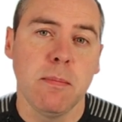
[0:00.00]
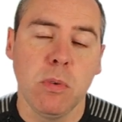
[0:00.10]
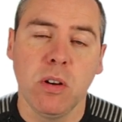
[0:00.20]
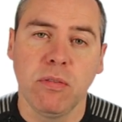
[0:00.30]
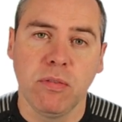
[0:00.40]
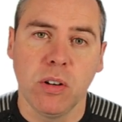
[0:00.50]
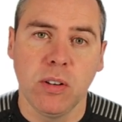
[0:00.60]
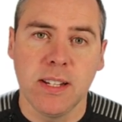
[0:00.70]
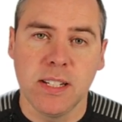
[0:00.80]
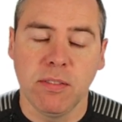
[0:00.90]
it move through
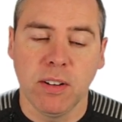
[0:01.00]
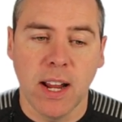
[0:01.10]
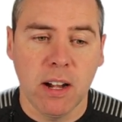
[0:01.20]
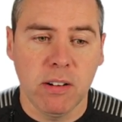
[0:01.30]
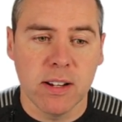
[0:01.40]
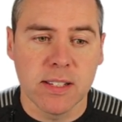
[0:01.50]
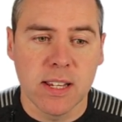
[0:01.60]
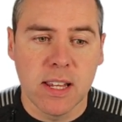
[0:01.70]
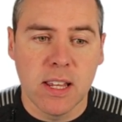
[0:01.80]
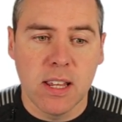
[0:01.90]
these different areas.